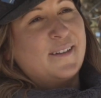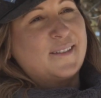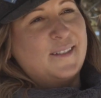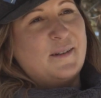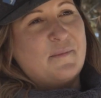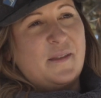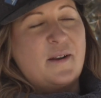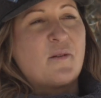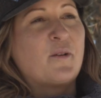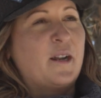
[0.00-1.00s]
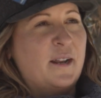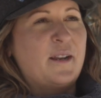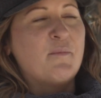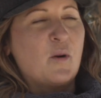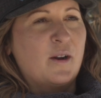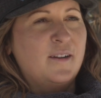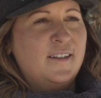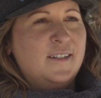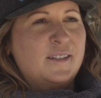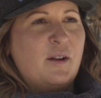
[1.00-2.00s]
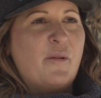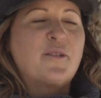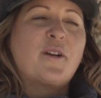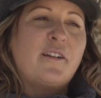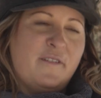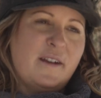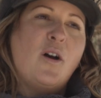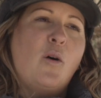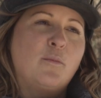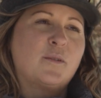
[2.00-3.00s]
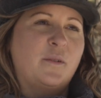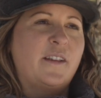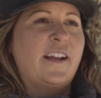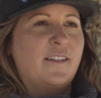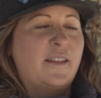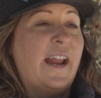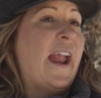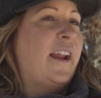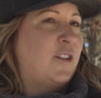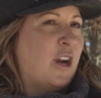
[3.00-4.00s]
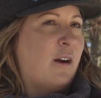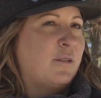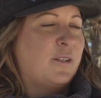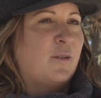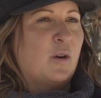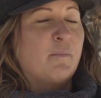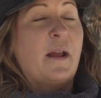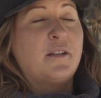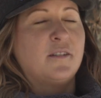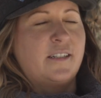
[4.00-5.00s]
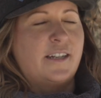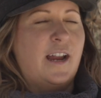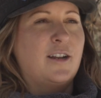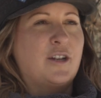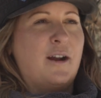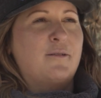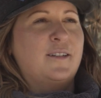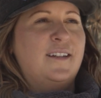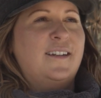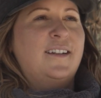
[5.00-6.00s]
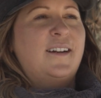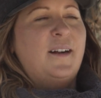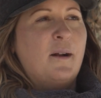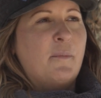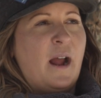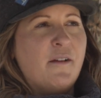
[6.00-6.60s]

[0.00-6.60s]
us. They don't run anymore. So we always try to find homes when they age out or mentally age out. But